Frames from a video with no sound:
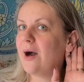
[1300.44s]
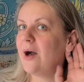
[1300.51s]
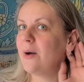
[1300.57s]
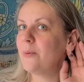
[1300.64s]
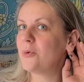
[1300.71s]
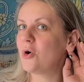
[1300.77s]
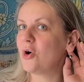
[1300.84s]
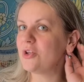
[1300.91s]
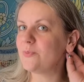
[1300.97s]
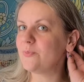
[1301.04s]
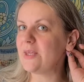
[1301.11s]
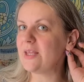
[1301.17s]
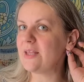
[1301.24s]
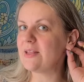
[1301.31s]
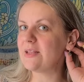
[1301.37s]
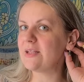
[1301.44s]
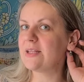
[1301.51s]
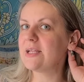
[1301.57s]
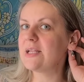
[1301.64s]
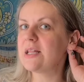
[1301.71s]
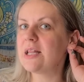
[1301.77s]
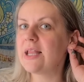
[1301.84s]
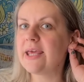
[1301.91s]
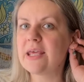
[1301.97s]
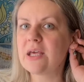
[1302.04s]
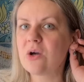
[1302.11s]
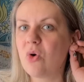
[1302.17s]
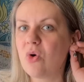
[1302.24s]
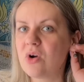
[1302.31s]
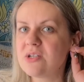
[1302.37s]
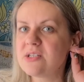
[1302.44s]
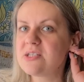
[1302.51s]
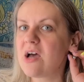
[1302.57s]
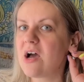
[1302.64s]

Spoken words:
brought me, the little acorns.